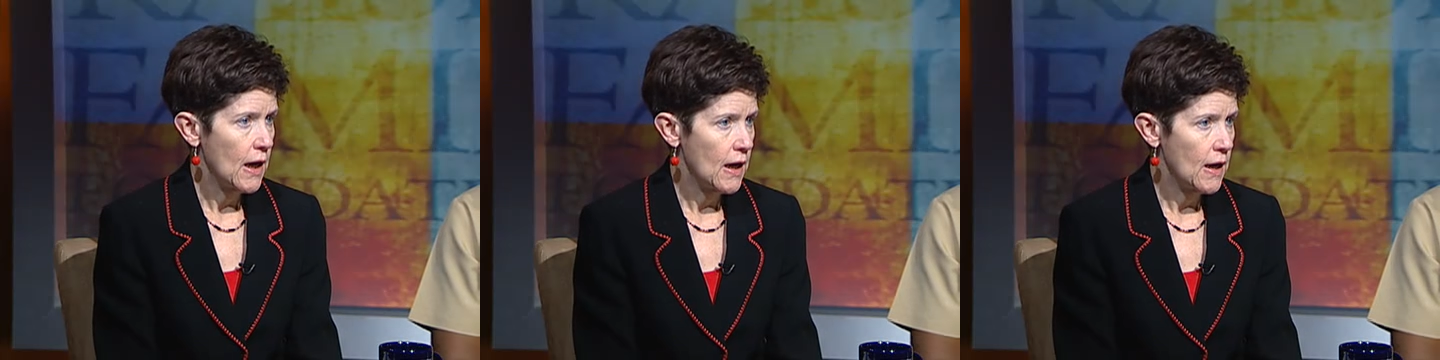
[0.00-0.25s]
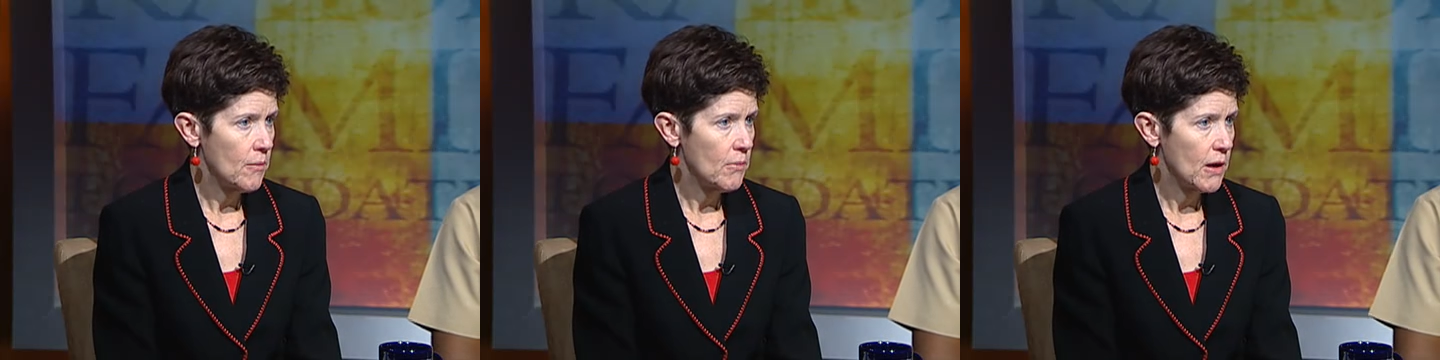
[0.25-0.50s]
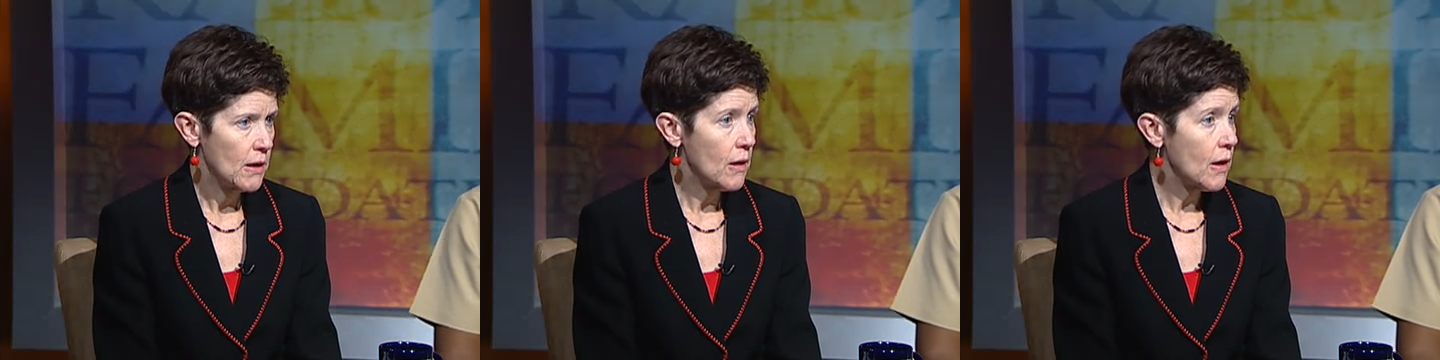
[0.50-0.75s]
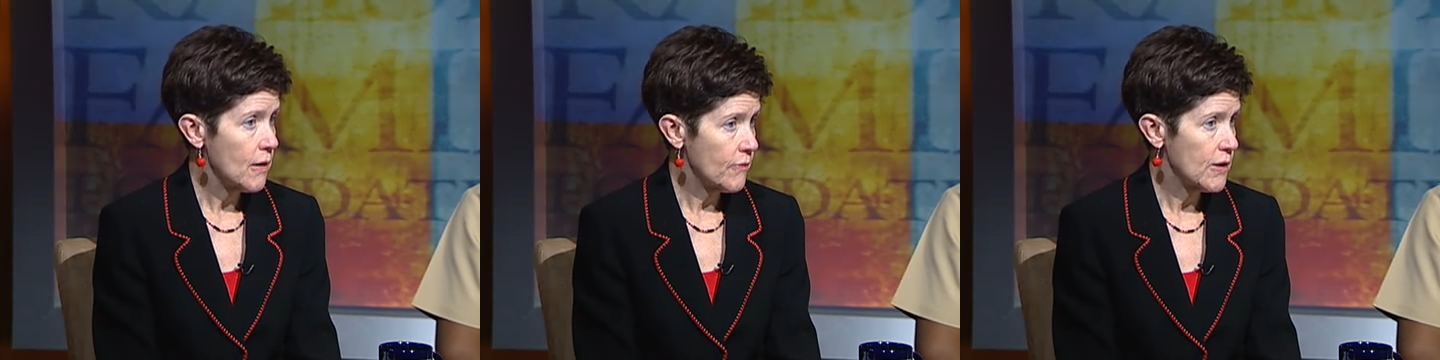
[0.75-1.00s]
a
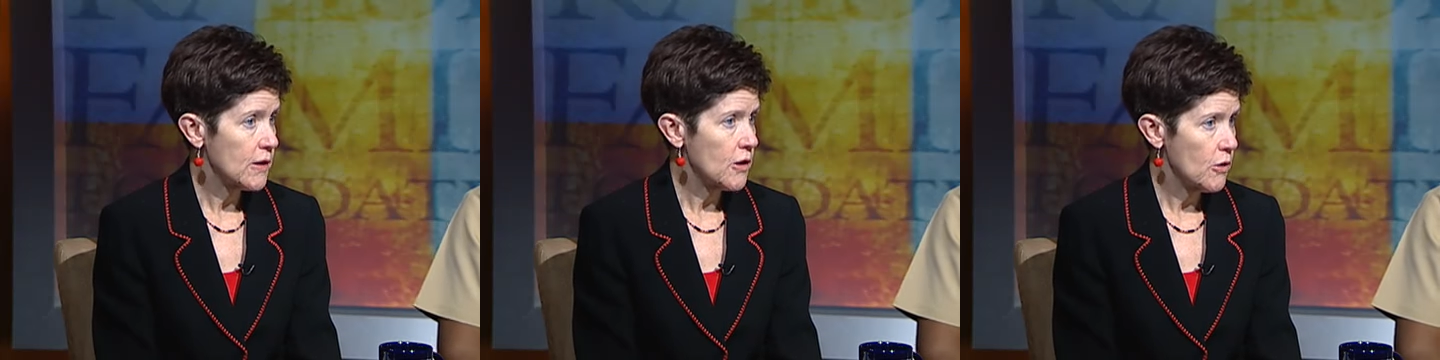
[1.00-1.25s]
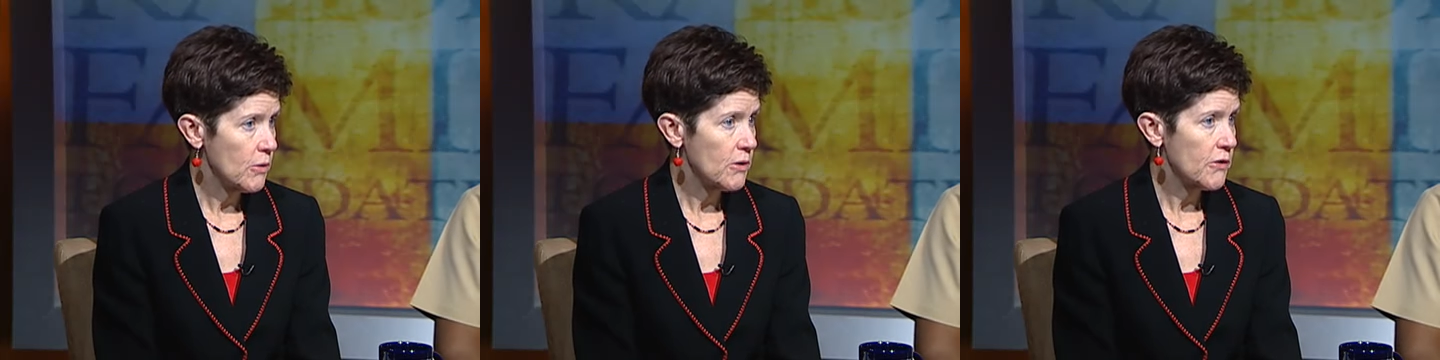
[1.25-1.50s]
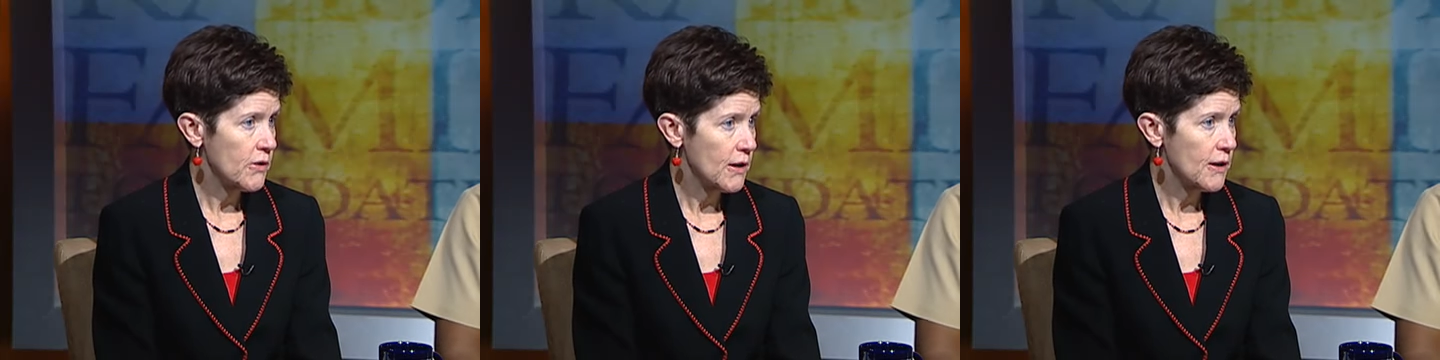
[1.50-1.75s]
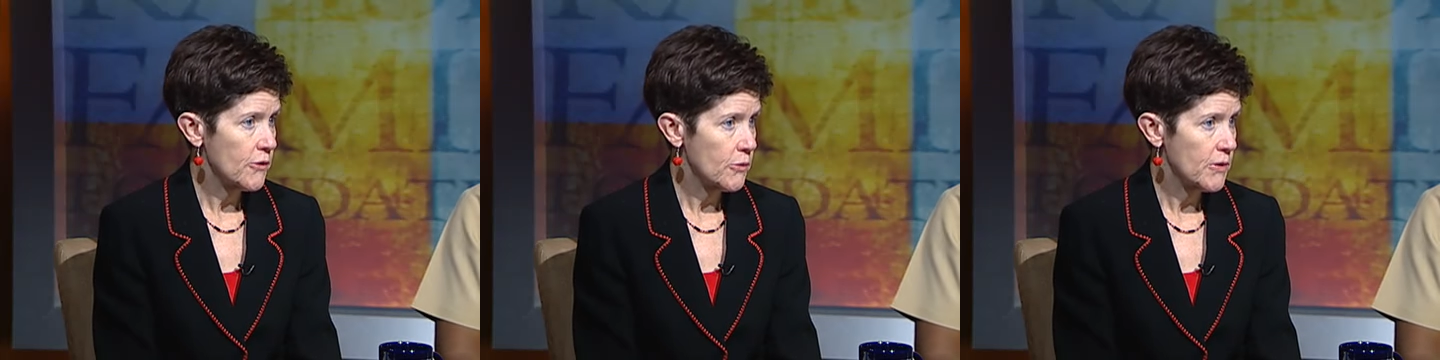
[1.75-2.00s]
lot of it
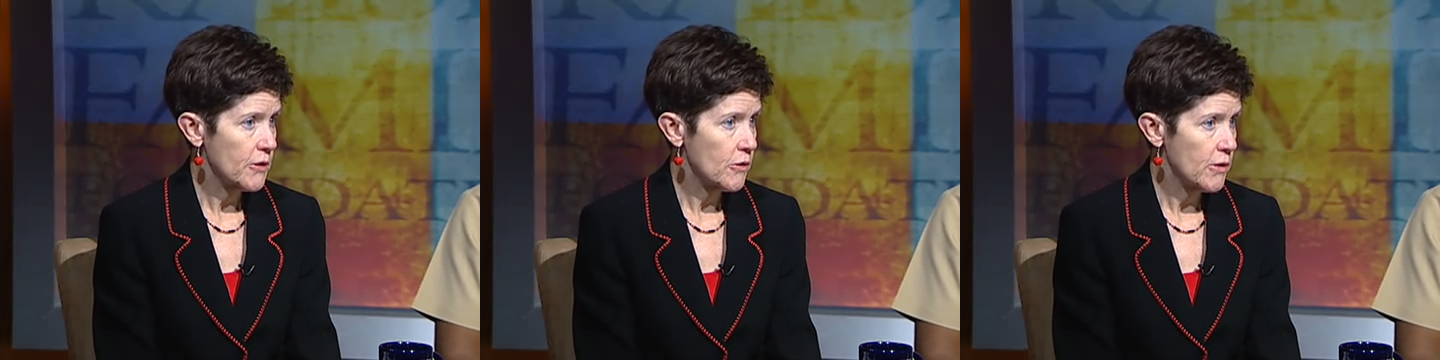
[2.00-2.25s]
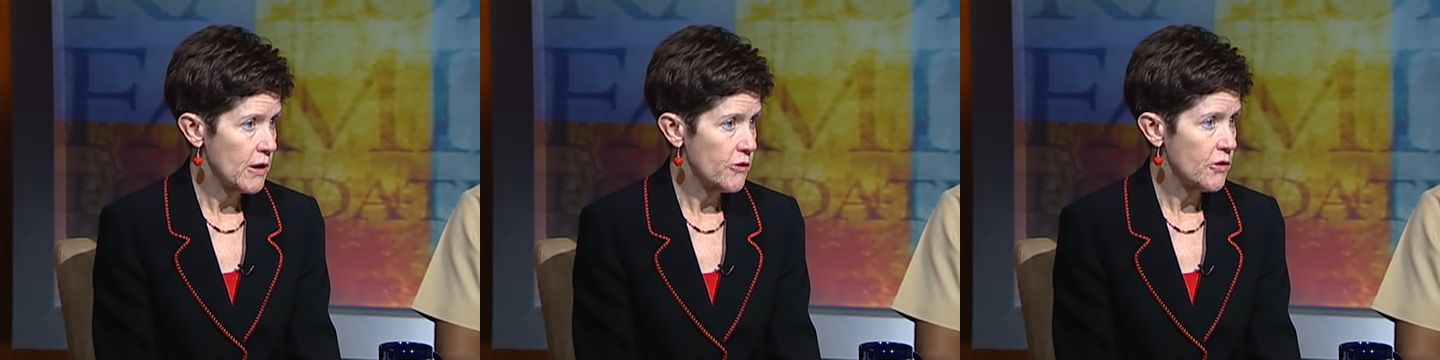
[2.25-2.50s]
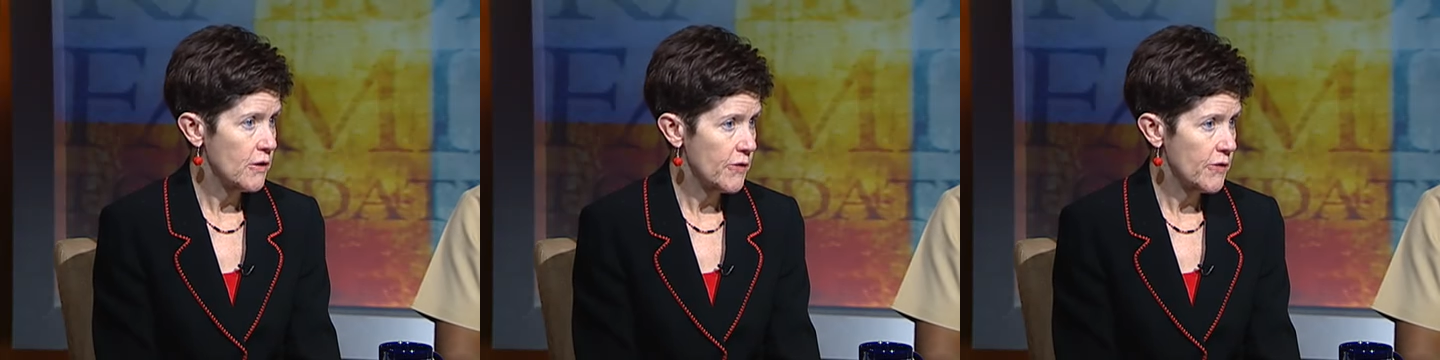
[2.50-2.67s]
coincides with the creation